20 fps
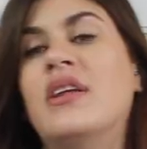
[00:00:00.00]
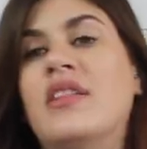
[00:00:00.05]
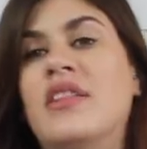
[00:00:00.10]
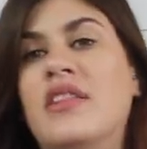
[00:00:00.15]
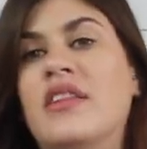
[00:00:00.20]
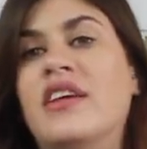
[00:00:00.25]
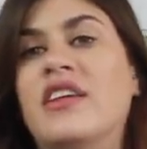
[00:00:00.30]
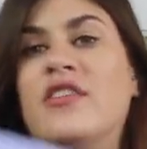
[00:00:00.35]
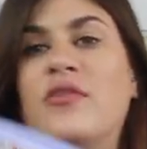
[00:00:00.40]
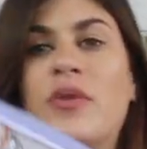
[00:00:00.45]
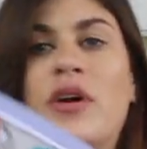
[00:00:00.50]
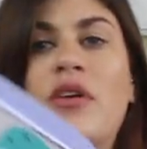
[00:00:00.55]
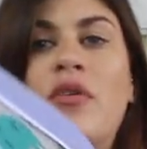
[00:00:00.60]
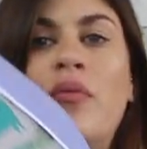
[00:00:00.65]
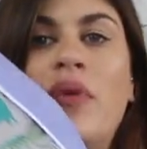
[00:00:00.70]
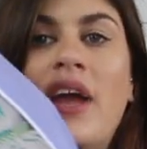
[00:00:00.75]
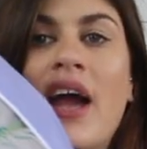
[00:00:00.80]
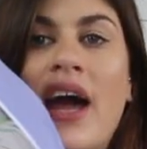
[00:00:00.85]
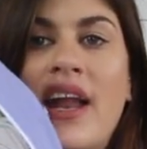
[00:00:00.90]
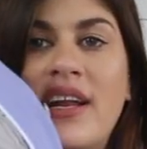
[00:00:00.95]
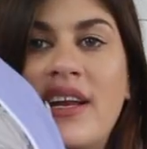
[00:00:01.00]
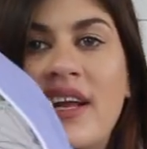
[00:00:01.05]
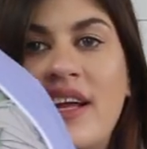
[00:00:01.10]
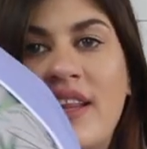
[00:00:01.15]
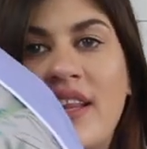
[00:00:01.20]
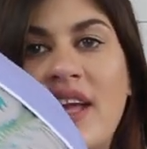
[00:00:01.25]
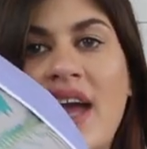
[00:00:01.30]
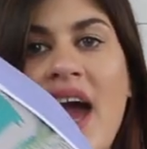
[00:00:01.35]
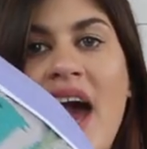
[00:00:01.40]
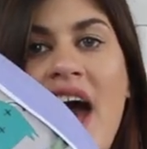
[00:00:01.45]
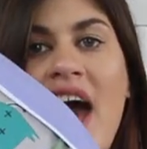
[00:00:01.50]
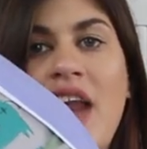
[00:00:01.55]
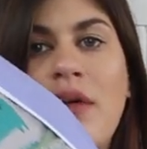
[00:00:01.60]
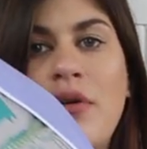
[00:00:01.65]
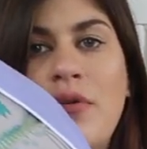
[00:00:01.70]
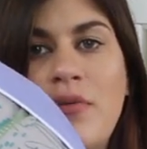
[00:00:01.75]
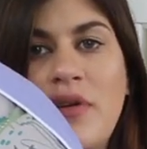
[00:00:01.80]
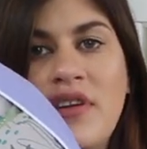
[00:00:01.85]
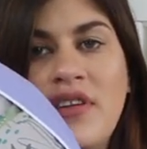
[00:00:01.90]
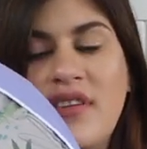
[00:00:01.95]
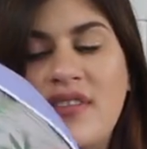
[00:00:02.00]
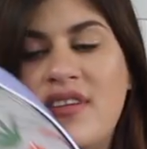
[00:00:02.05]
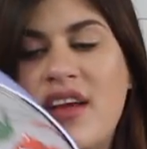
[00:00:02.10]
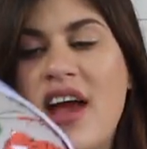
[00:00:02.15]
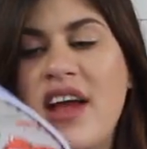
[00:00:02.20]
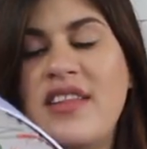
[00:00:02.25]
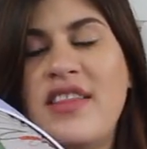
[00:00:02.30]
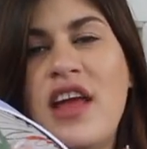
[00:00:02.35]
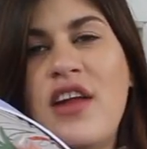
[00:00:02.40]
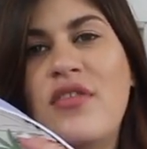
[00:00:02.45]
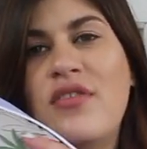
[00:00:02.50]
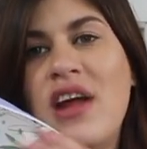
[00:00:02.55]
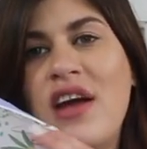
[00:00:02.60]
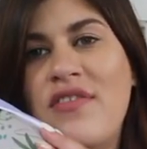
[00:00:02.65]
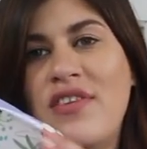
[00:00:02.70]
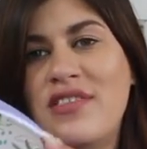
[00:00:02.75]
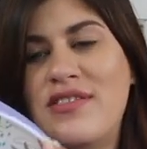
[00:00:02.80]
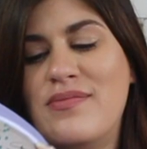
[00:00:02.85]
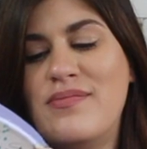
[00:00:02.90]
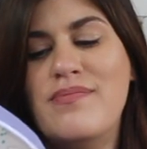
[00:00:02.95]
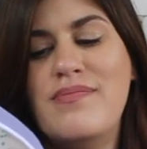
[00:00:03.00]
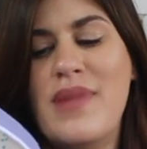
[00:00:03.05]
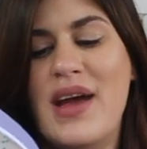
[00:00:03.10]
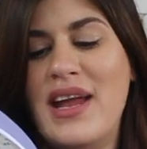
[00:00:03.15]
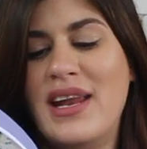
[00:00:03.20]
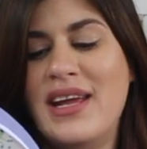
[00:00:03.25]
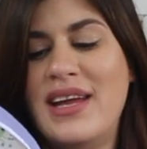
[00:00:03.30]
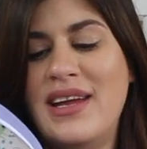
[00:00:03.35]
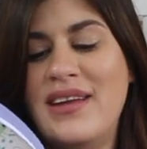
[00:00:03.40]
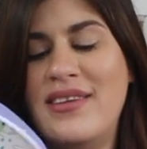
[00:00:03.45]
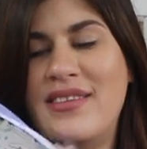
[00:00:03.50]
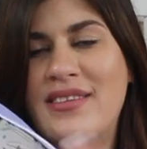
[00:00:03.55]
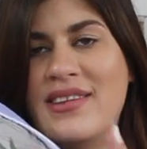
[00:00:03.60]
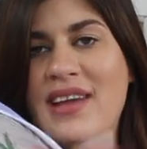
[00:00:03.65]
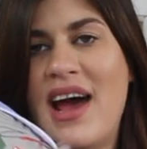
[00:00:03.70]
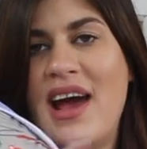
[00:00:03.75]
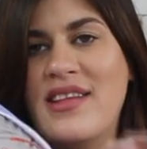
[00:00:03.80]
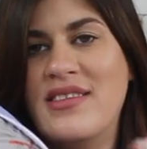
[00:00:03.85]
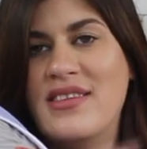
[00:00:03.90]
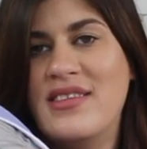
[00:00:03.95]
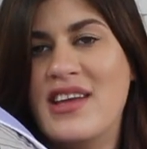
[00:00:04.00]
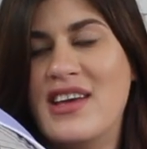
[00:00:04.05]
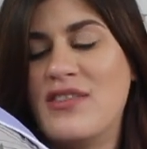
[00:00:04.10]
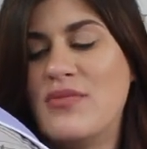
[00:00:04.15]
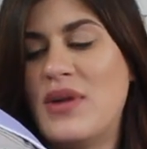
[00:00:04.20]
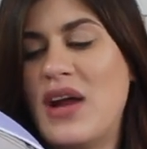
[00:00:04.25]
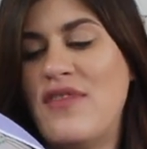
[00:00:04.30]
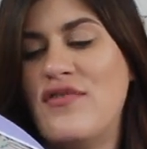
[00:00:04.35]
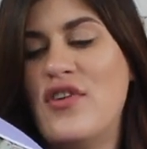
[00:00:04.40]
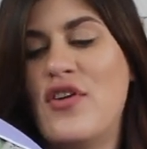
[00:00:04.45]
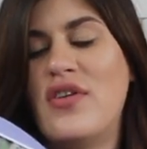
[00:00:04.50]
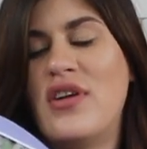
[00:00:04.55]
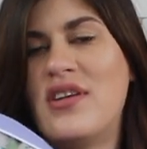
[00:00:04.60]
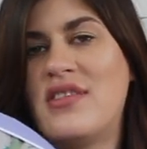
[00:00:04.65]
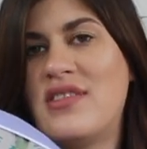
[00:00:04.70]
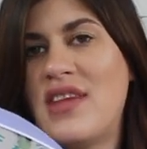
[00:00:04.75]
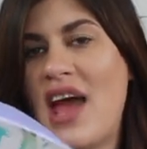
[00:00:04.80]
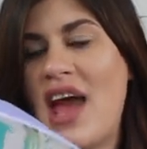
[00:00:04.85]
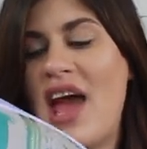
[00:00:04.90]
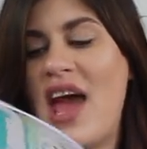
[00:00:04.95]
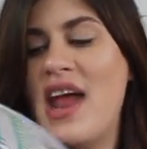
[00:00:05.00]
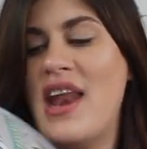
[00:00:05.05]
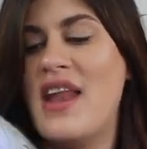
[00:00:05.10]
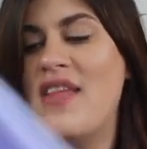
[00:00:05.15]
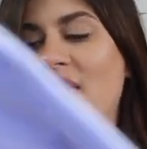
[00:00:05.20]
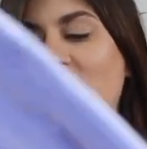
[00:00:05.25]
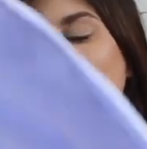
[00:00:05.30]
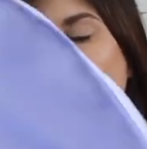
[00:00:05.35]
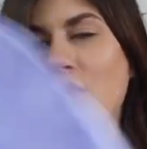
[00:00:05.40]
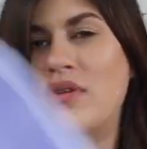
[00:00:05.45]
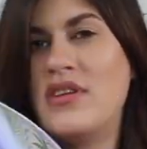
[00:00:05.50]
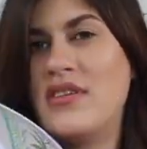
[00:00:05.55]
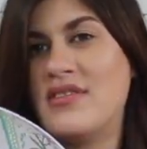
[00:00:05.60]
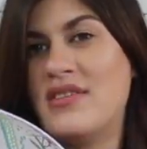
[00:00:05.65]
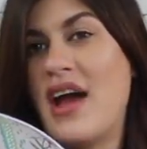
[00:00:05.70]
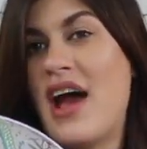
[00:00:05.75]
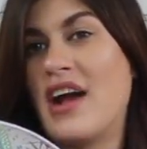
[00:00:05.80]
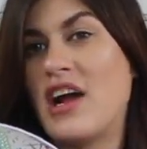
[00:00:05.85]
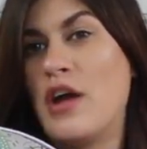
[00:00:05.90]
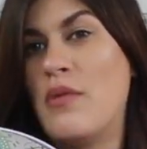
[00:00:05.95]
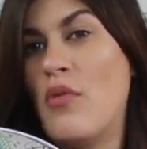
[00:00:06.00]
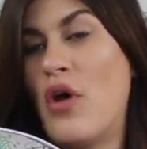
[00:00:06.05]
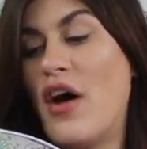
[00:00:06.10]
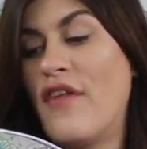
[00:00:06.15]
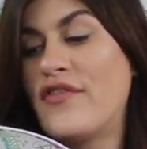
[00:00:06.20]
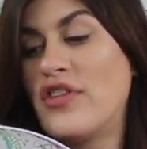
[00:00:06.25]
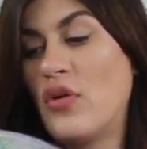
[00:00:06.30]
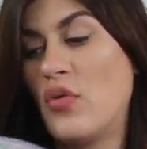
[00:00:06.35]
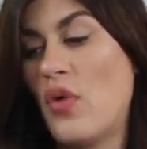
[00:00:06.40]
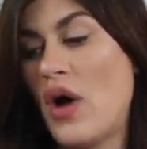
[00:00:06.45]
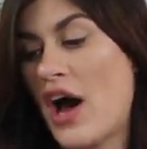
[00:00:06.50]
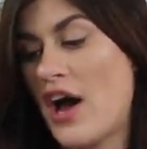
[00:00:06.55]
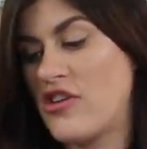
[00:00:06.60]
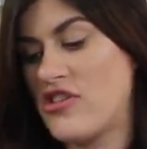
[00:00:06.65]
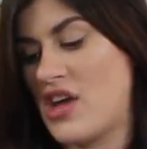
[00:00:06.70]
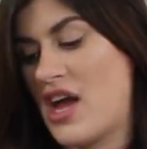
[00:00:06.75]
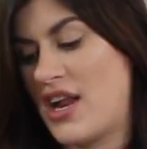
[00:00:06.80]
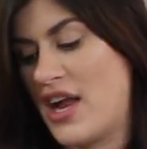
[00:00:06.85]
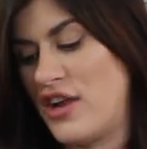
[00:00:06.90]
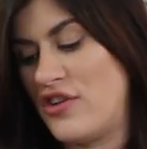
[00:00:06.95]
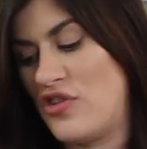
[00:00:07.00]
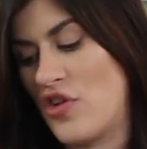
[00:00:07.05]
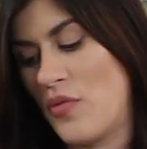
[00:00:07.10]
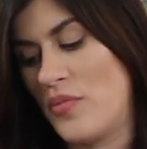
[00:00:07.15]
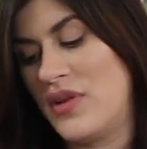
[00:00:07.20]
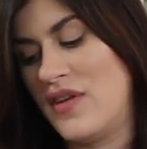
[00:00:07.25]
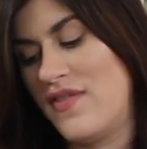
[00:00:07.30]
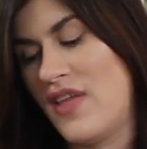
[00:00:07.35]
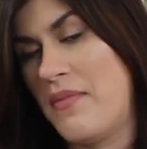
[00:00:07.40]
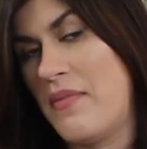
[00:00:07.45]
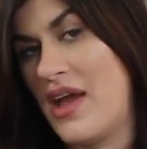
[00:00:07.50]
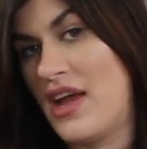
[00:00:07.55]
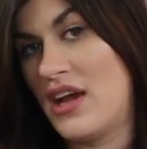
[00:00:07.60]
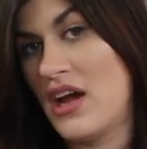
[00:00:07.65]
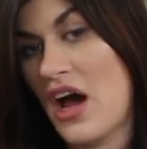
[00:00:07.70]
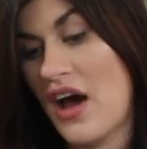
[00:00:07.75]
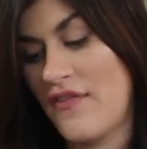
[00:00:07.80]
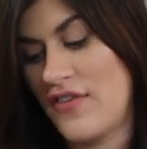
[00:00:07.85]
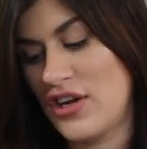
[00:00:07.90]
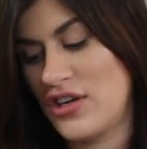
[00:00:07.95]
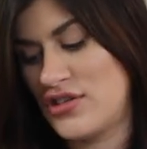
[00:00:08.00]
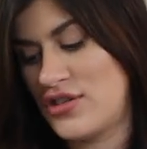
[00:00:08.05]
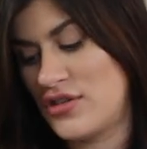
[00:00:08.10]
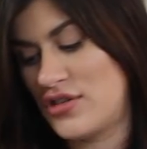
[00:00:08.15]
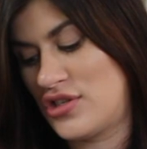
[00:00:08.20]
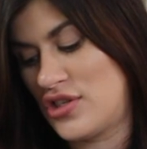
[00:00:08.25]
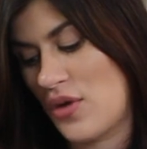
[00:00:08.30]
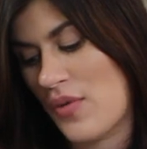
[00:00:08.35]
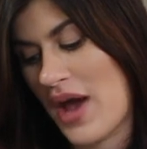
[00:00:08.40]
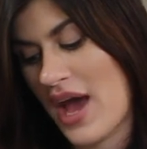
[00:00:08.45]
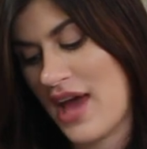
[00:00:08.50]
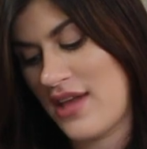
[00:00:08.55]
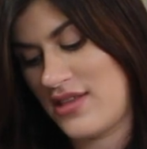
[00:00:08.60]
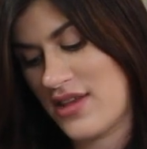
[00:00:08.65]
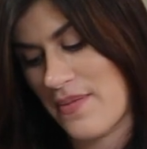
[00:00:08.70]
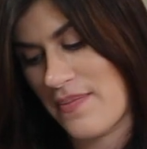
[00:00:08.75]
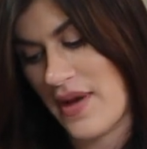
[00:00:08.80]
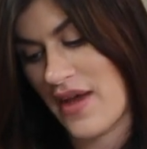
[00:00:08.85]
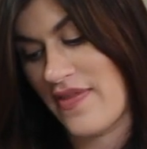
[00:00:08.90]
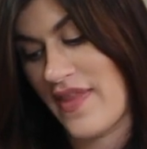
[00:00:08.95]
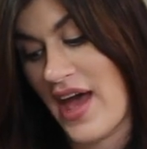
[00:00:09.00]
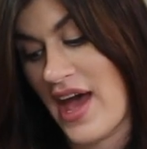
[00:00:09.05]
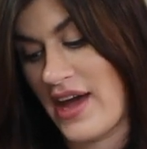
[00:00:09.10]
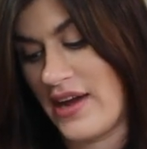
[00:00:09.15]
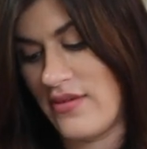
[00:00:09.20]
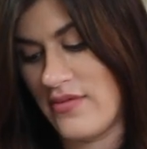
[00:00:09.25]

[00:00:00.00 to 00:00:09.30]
This one, we got it in the animal print design. They don't have as many designs in this one, I've noticed, and this one does not come off to wash, and I don't believe they make covers, so heads up on that.